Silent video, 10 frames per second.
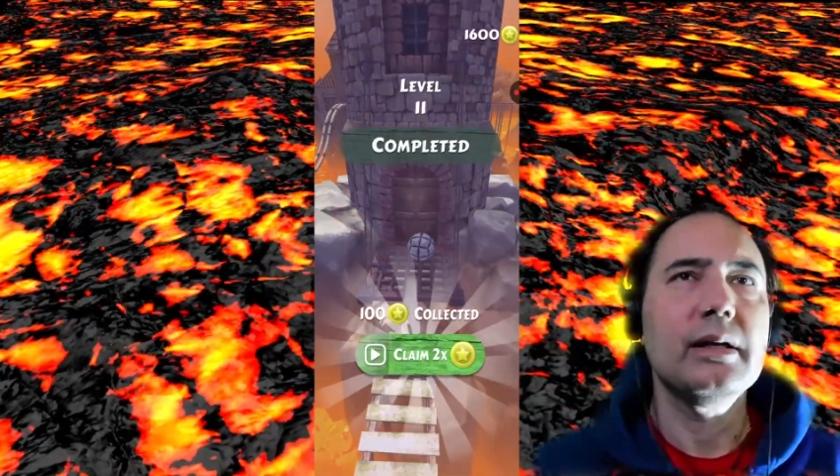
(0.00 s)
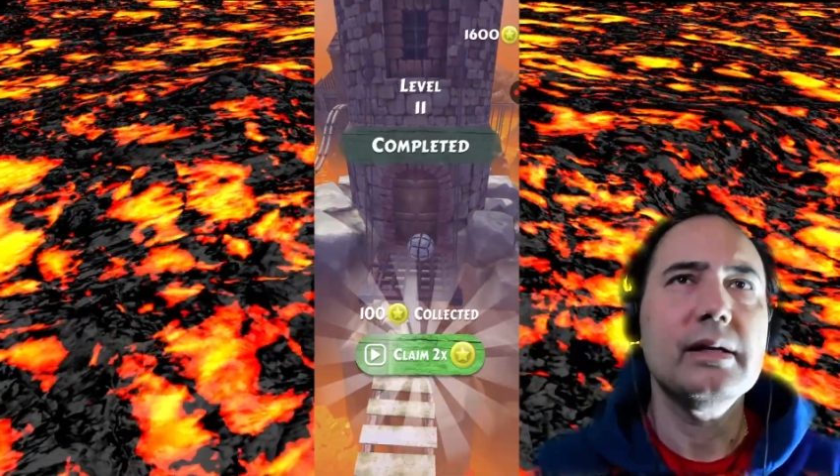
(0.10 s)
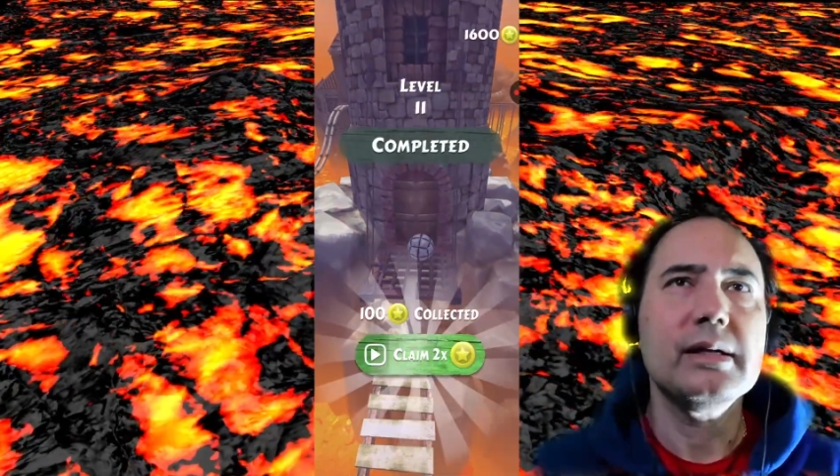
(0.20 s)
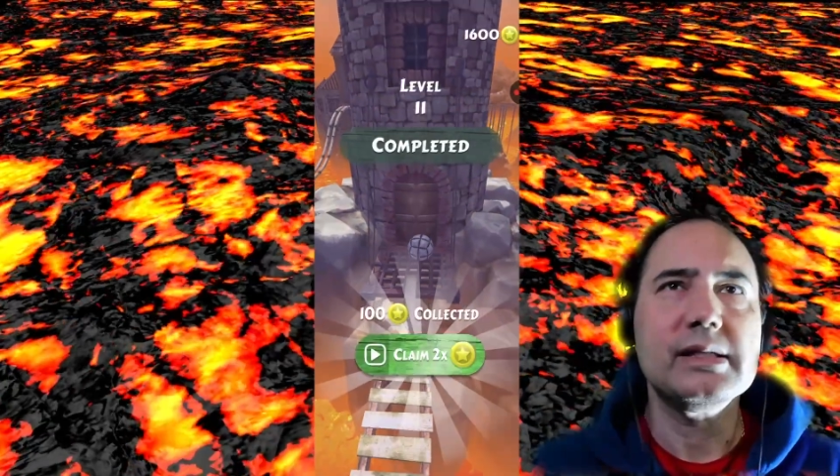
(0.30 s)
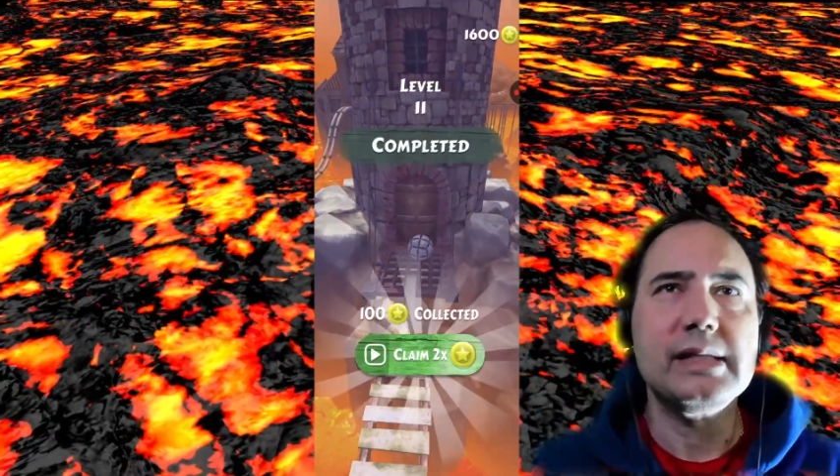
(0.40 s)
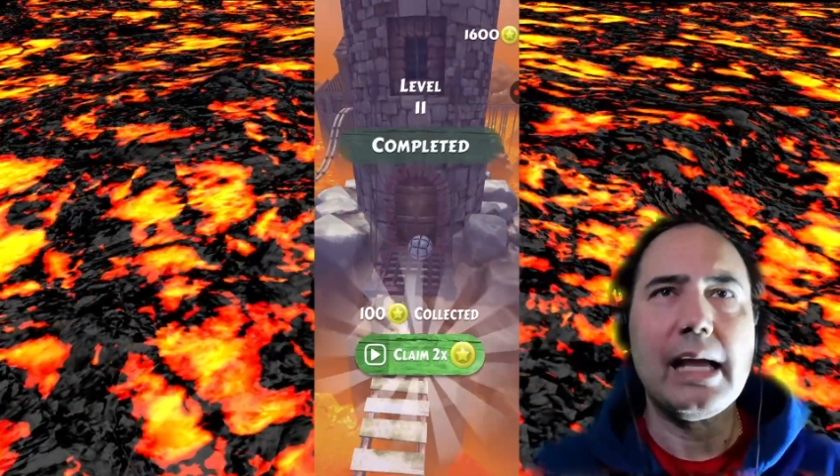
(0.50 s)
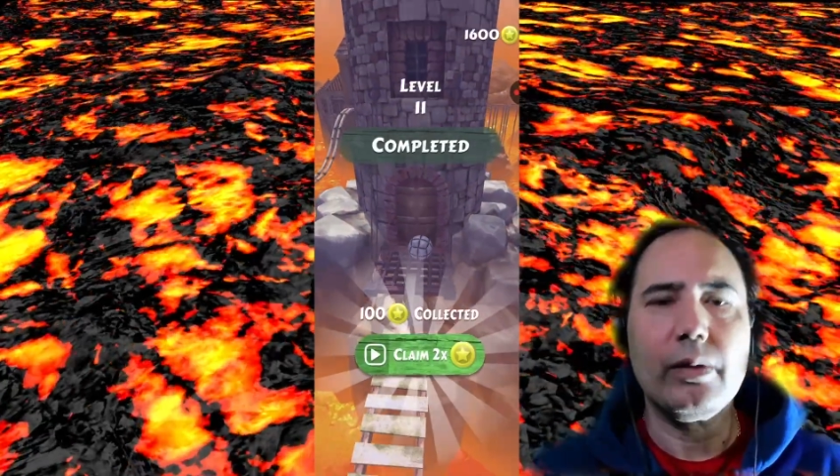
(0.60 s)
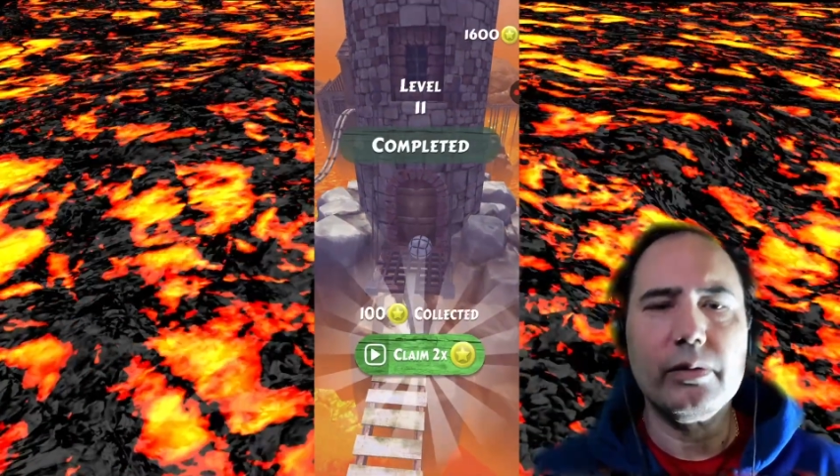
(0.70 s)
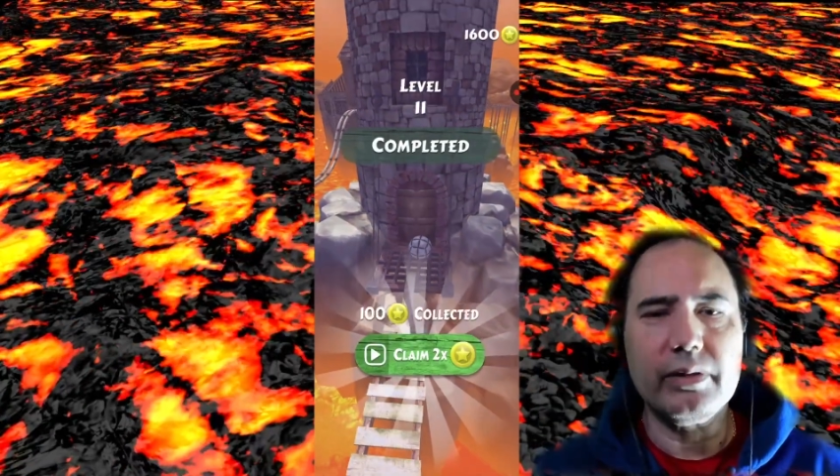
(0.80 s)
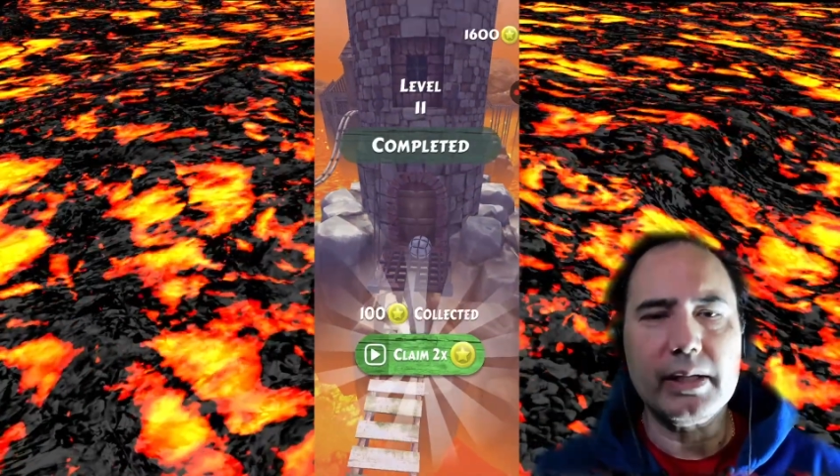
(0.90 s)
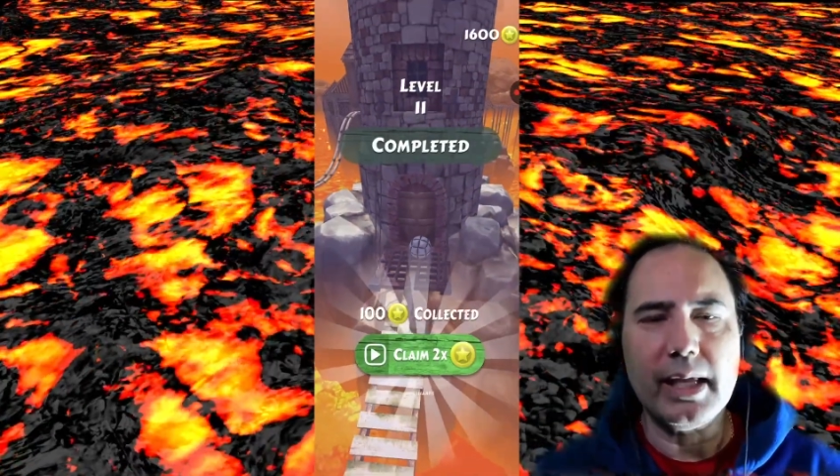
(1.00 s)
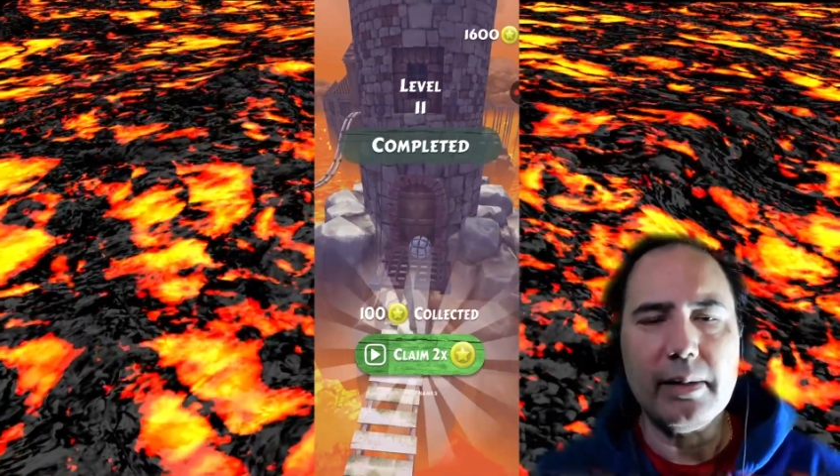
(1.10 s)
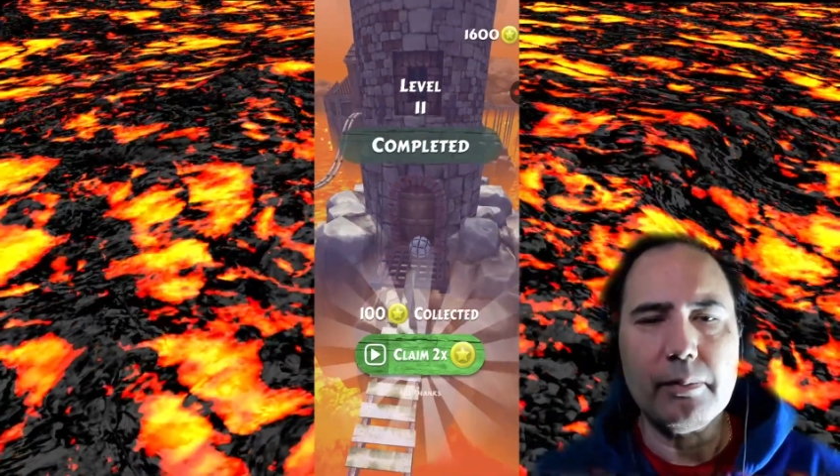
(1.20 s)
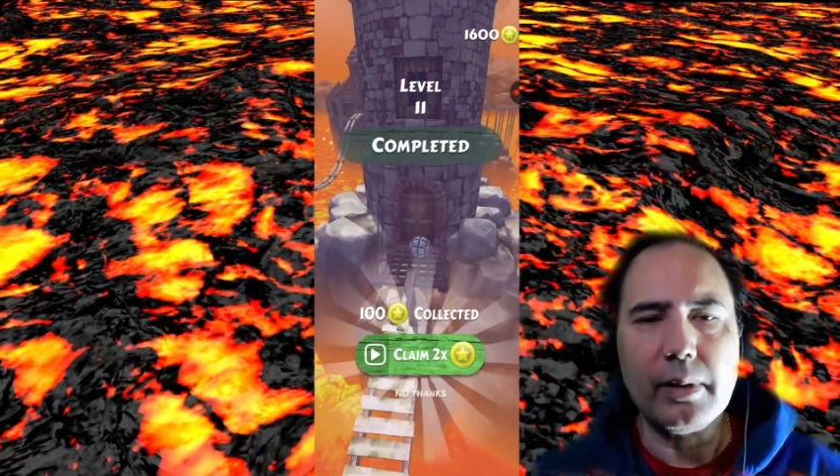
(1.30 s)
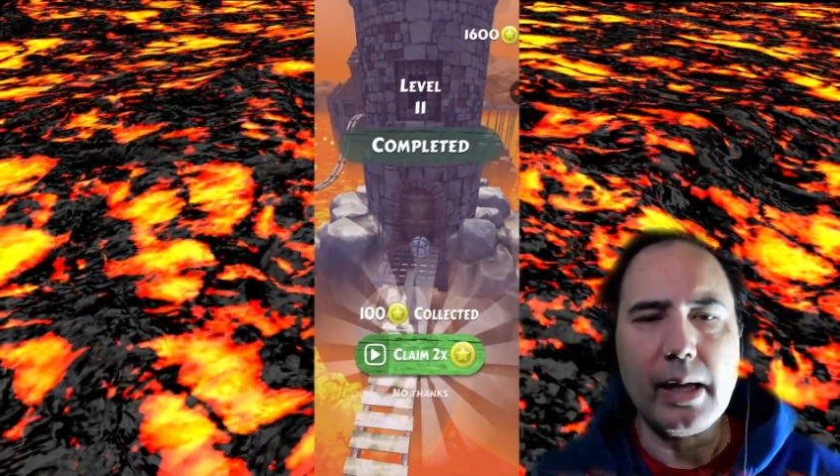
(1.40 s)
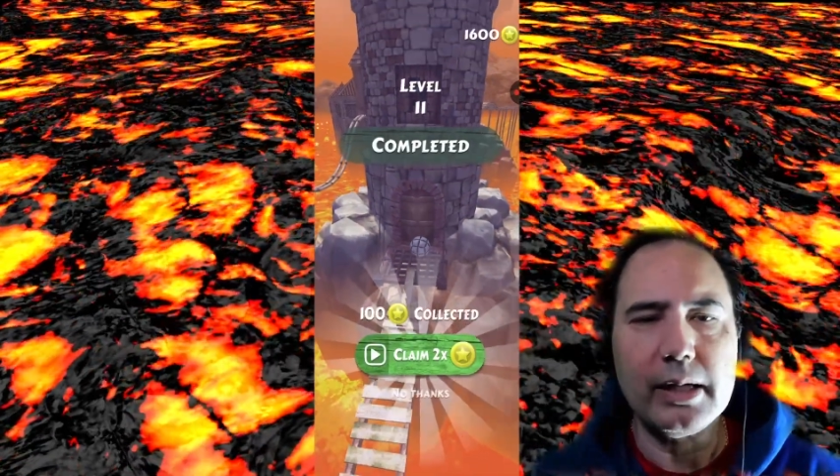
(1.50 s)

sound of the game kind